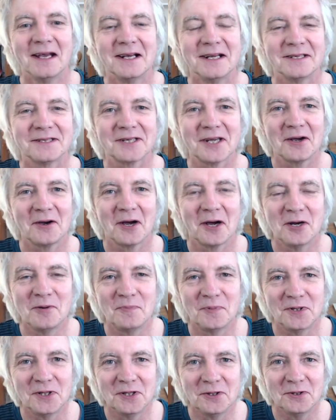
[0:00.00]
So I
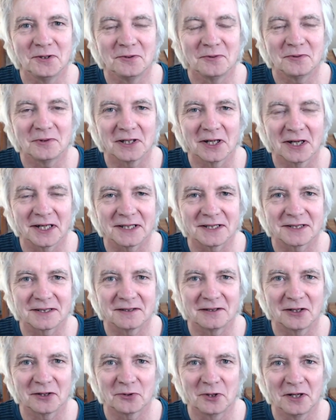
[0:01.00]
hope you
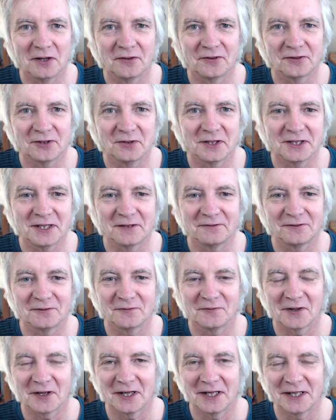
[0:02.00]
liked looking through the
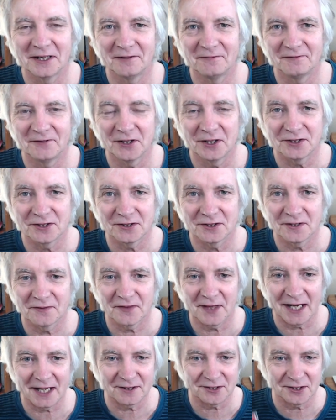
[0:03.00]
different versions
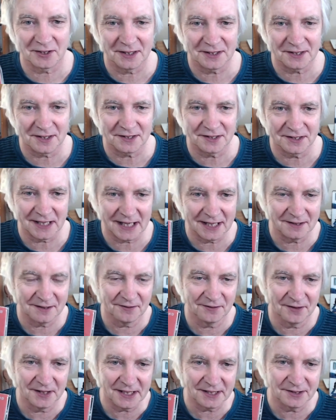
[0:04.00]
of that. So as I
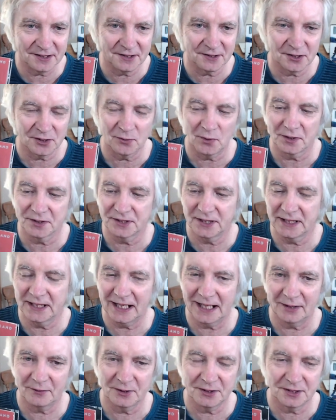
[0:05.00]
said, this is the one to
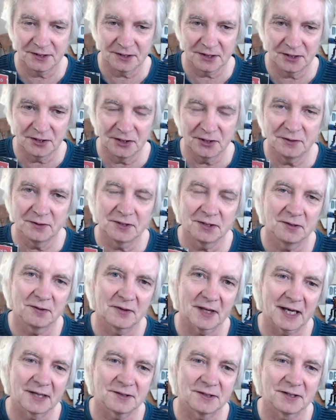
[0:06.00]
get, which is the new
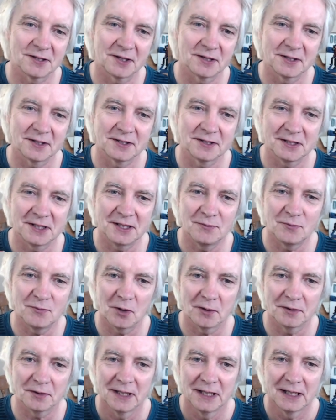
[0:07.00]
2019
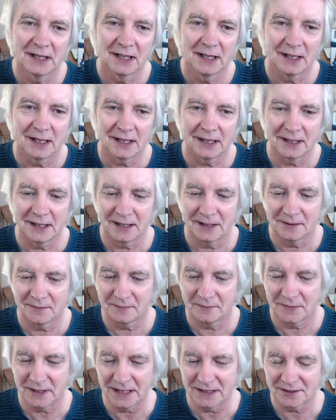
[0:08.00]
one.
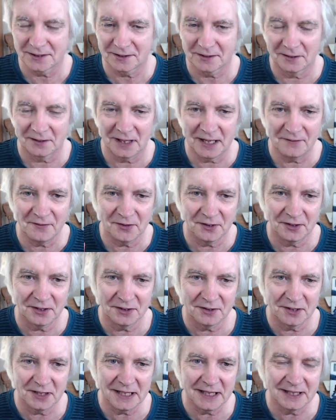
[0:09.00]
It's got everything you
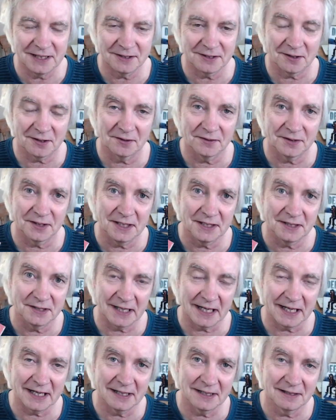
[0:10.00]
need. It's got the
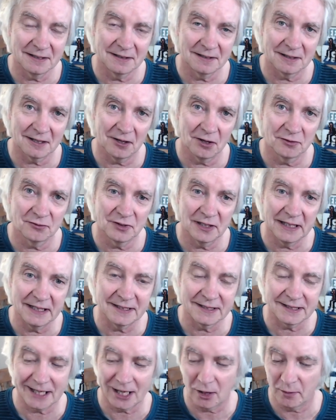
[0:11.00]
second
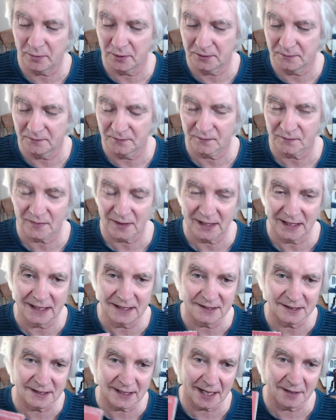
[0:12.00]
unreleased album. It
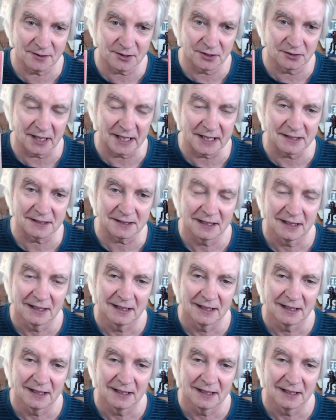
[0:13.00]
sounds great.